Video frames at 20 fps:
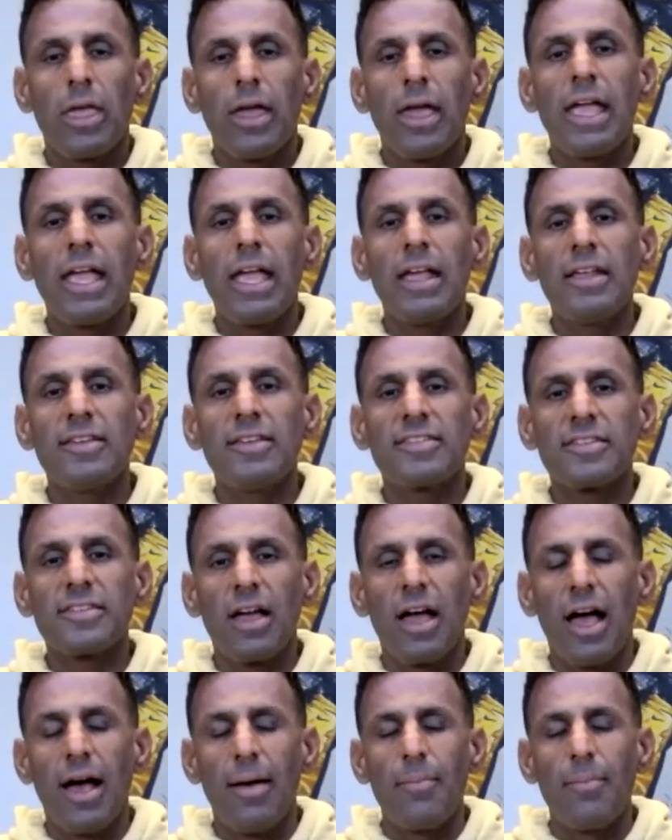is
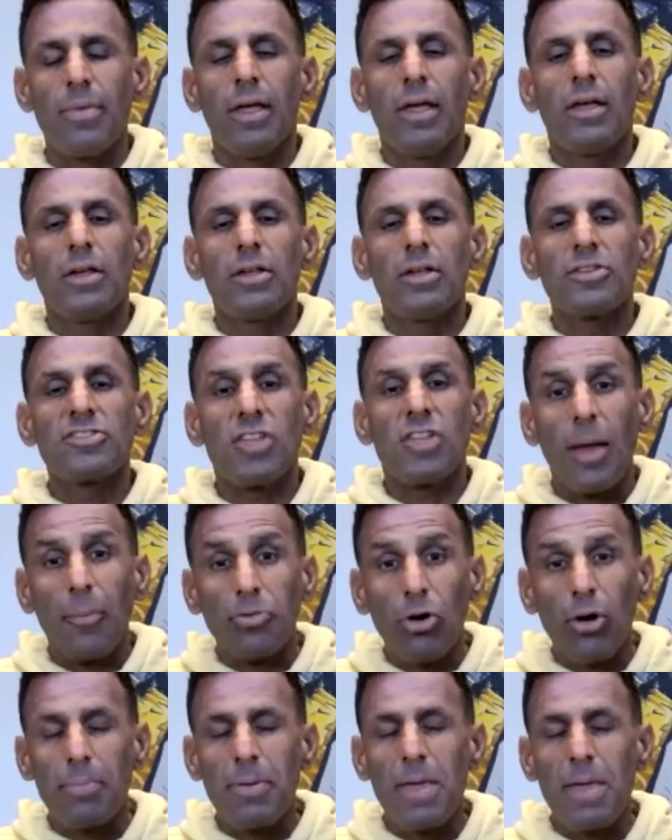um, stop
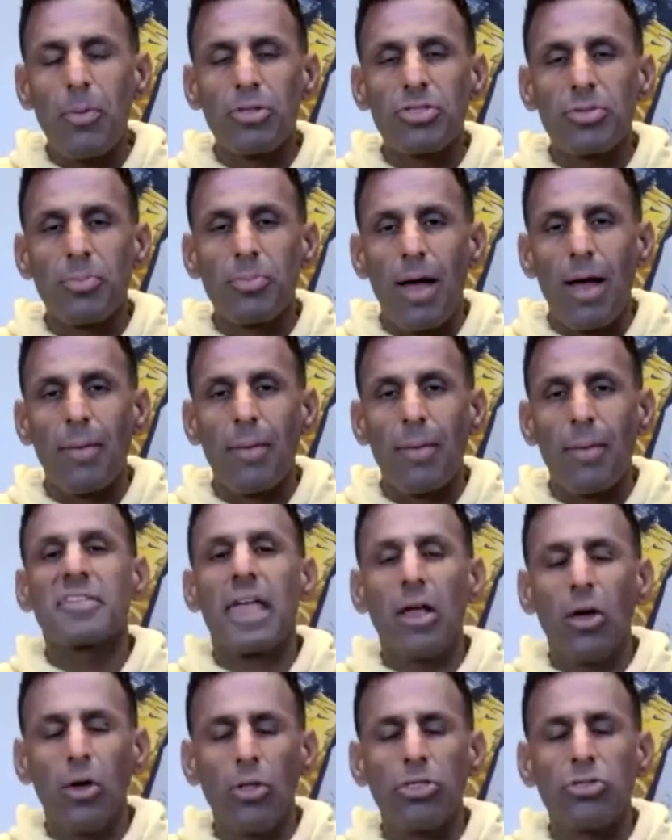throwing people at the problem,
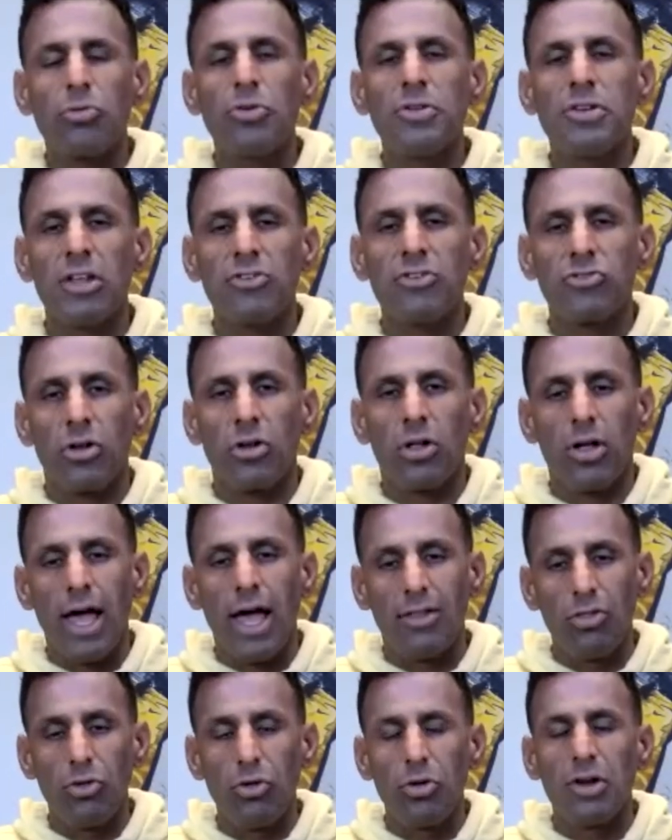scale through digital. I
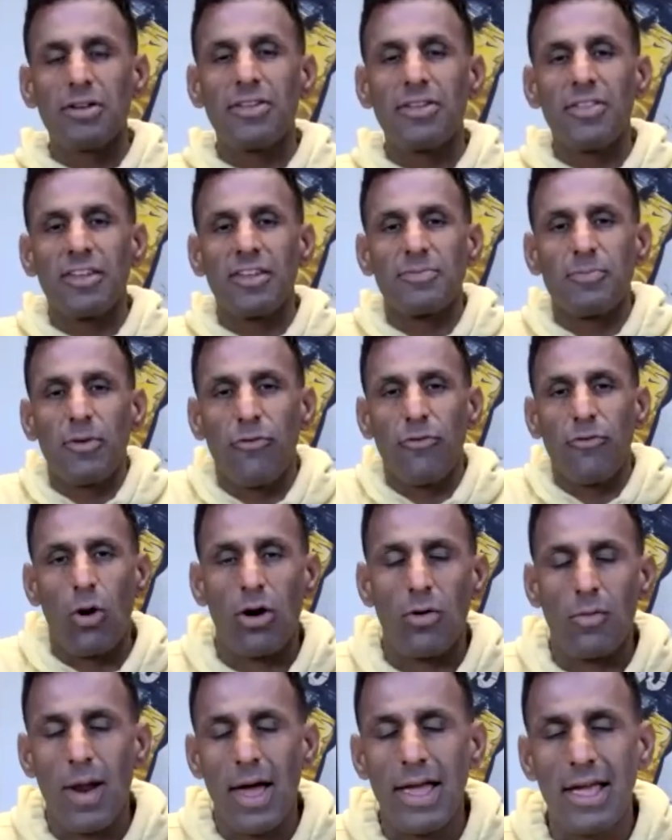alluded to this before,
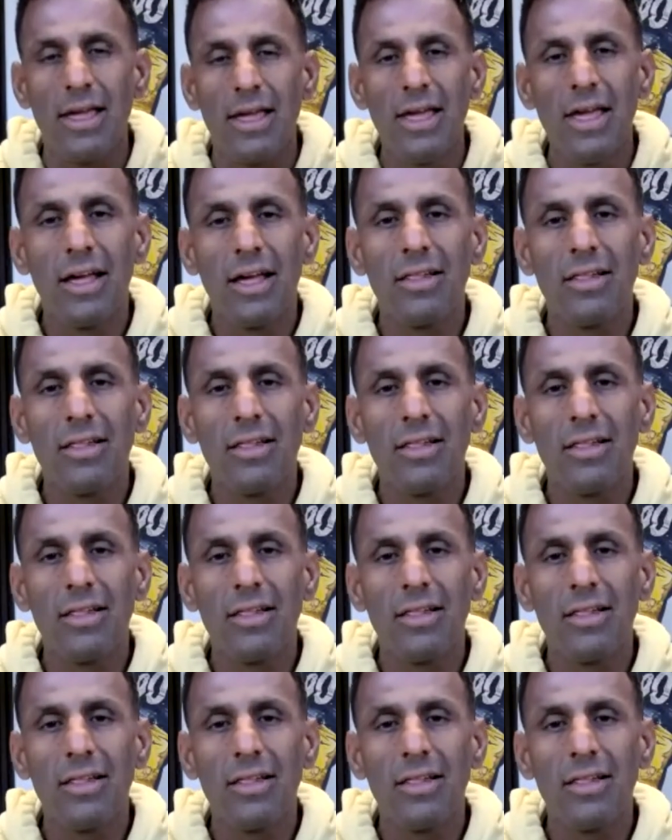mm-hmm. right?